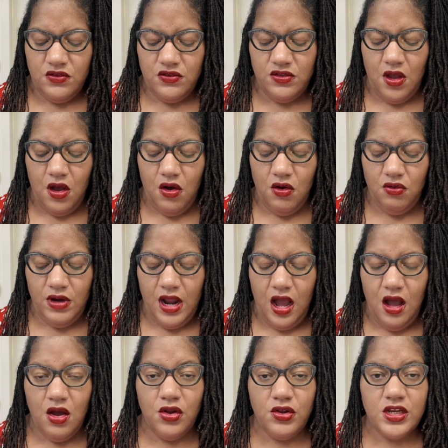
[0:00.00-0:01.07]
So
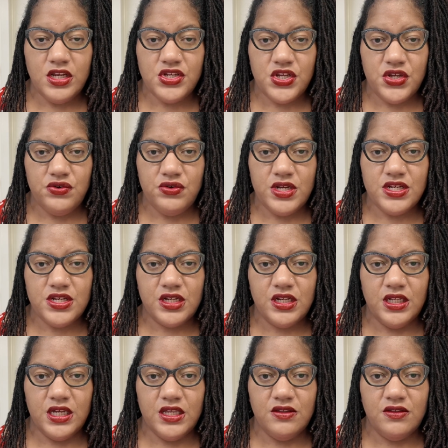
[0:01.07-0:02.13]
not only do you need to
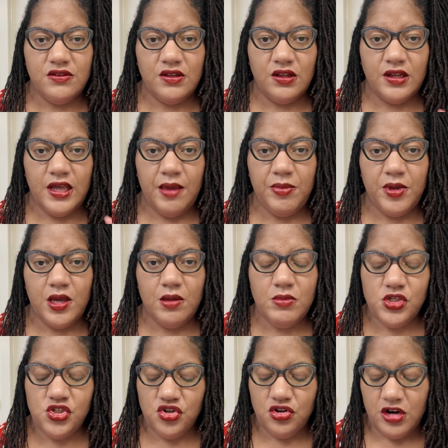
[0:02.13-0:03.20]
cleanse the labia
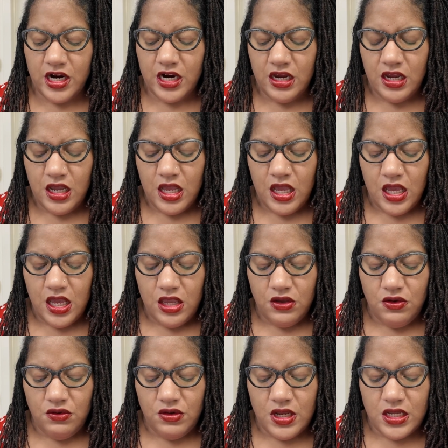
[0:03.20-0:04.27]
majora,
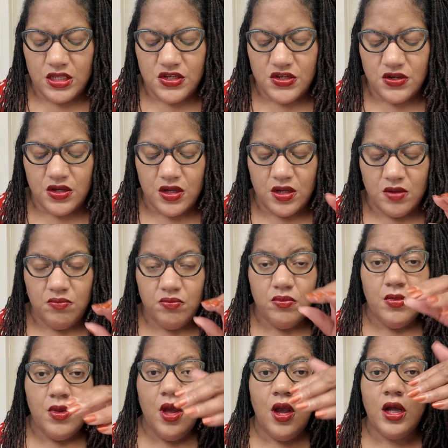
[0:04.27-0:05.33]
you need to
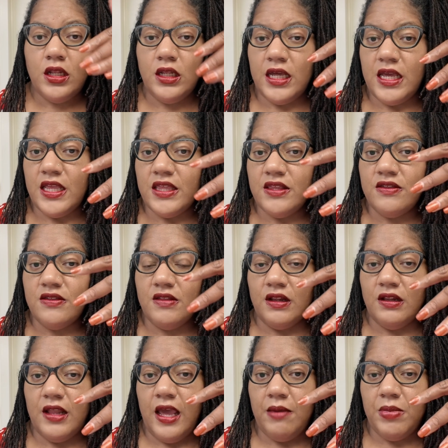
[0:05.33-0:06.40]
cleanse the
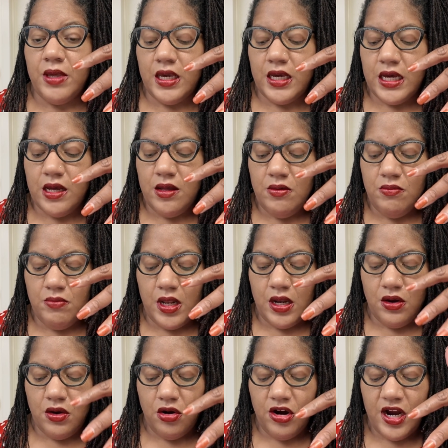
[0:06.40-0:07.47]
labia
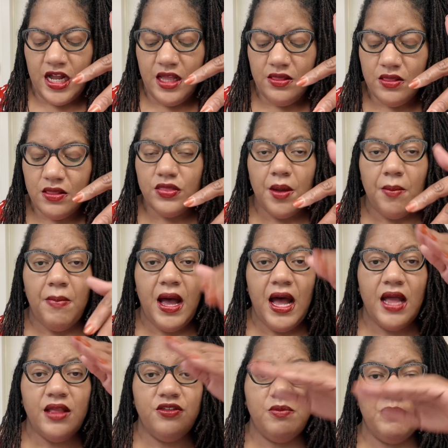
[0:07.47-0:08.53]
minora, the
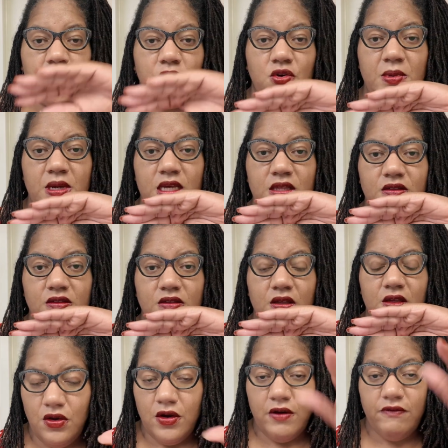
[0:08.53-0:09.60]
mons pubis,
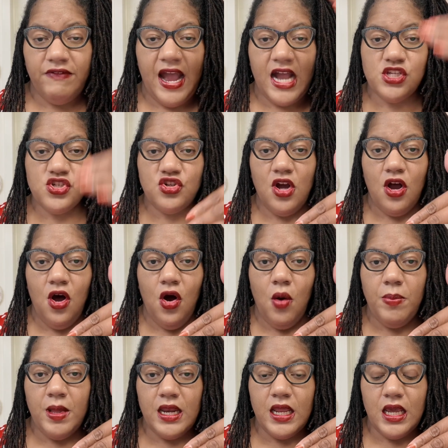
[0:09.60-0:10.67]
your vaginal
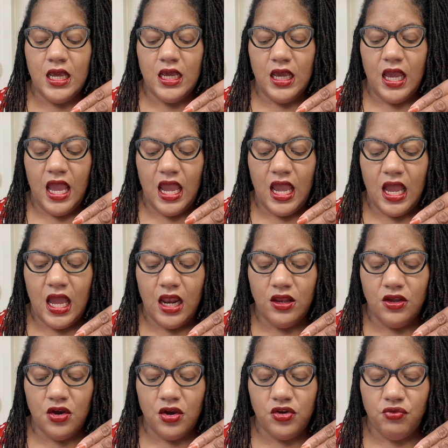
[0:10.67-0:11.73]
opening, and
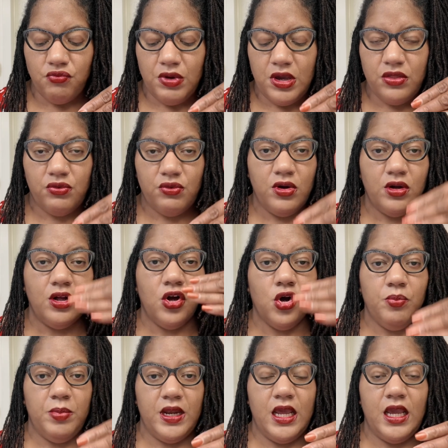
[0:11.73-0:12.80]
your urethral
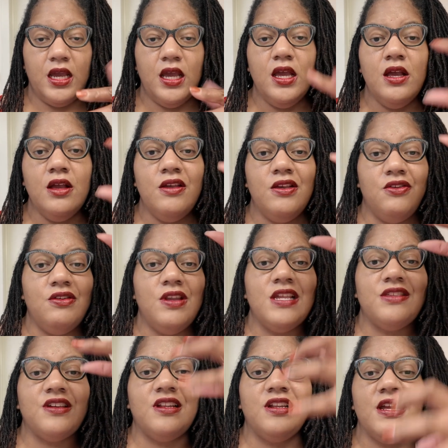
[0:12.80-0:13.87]
opening. You
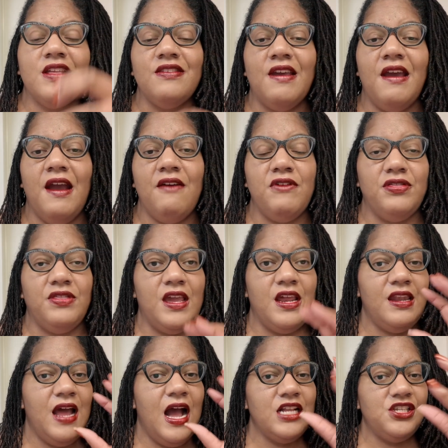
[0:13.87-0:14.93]
need to cleanse everything,
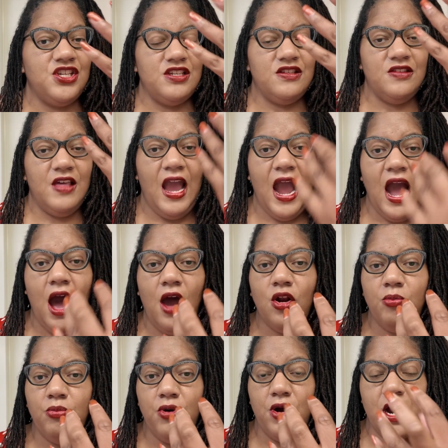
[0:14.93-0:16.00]
not just the
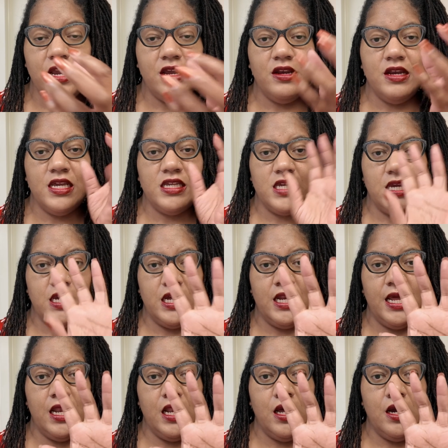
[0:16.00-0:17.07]
outer part. You need to get
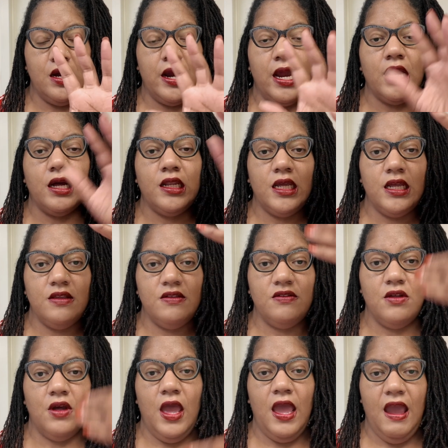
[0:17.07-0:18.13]
in there and cleanse
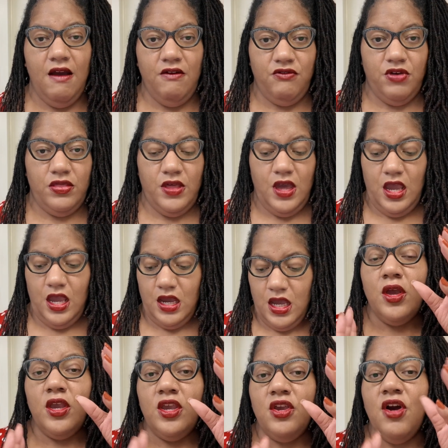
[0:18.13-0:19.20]
everything.
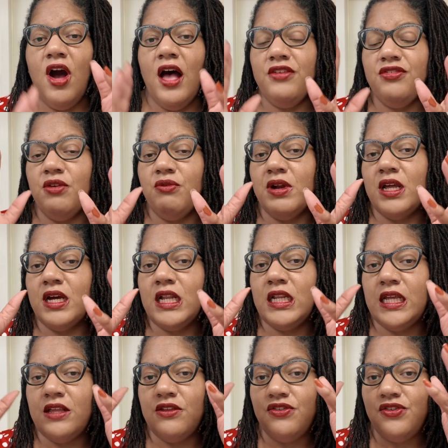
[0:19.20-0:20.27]
You also want to
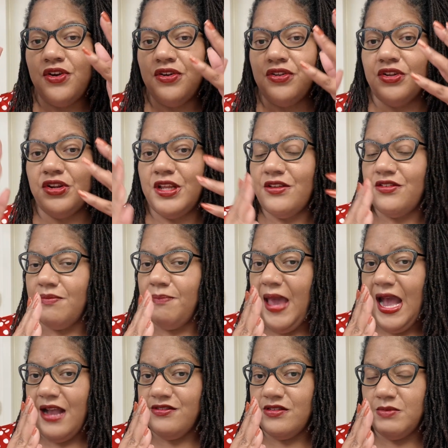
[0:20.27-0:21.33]
cleanse your gluteus
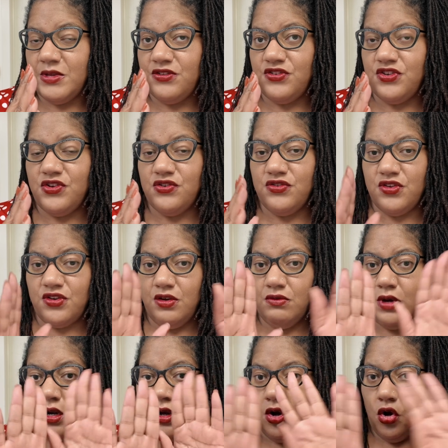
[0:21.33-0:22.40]
maximus too. So you
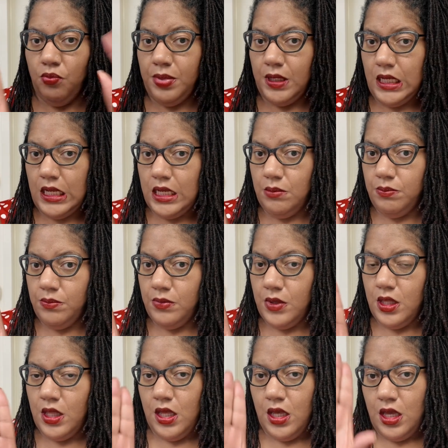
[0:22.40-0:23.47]
want to open up
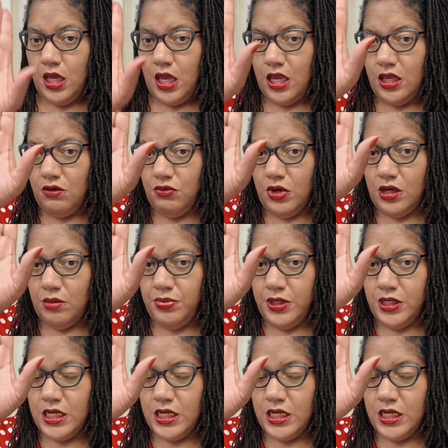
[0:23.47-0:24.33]
and you want to